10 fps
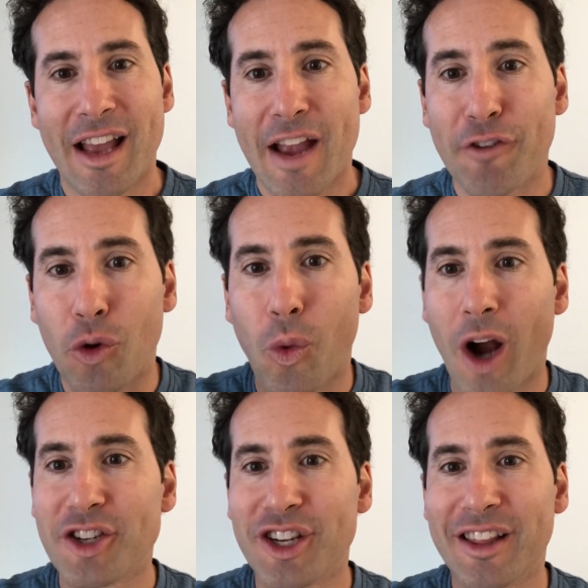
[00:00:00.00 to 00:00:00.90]
If you're
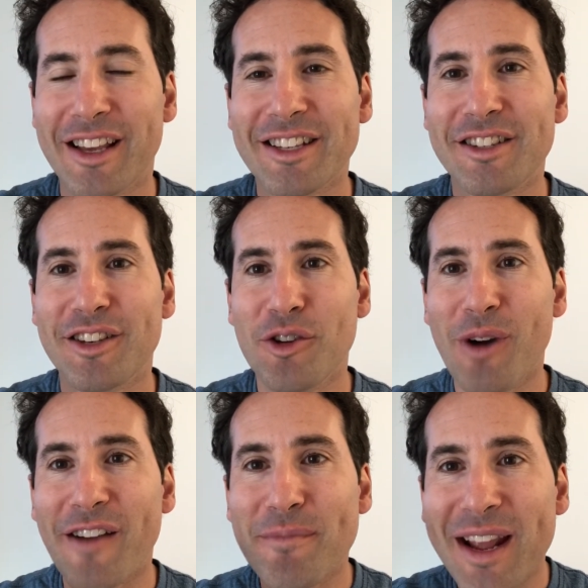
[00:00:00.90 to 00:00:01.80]
watching this, you
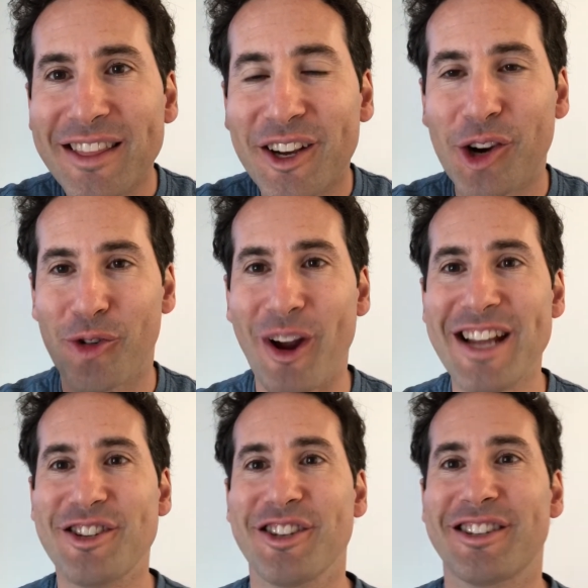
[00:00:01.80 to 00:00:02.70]
have made the
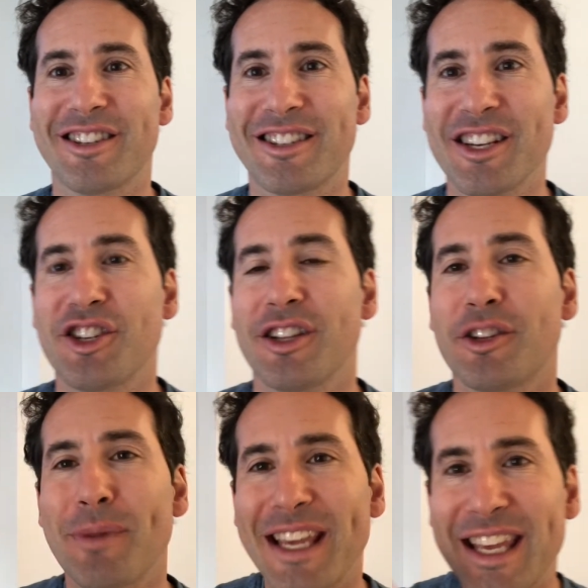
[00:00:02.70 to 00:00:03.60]
courageous decision to
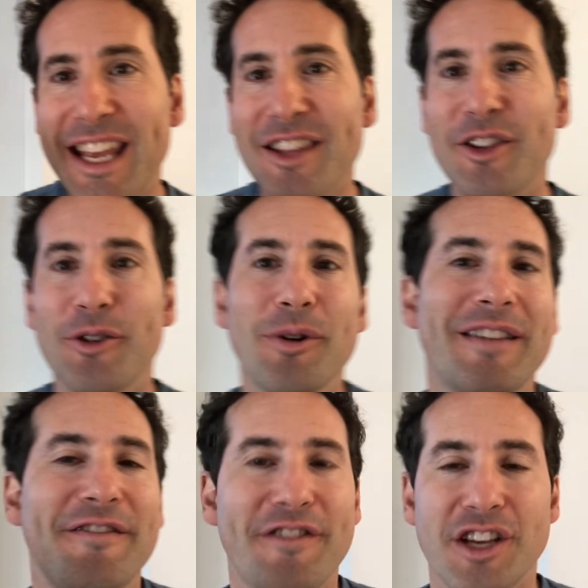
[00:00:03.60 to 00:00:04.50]
begin to
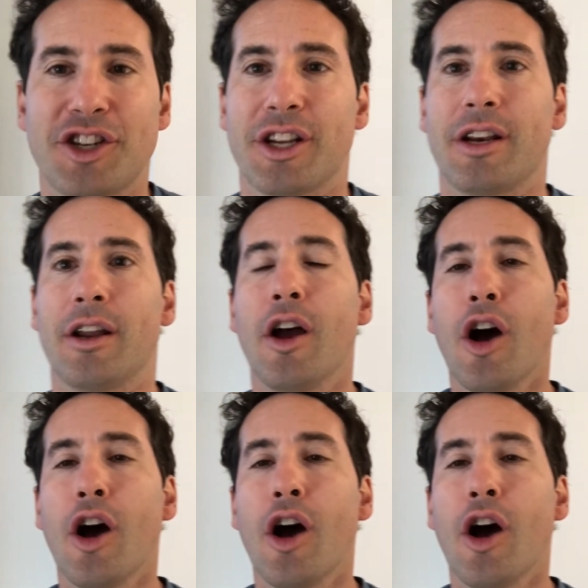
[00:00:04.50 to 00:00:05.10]
envision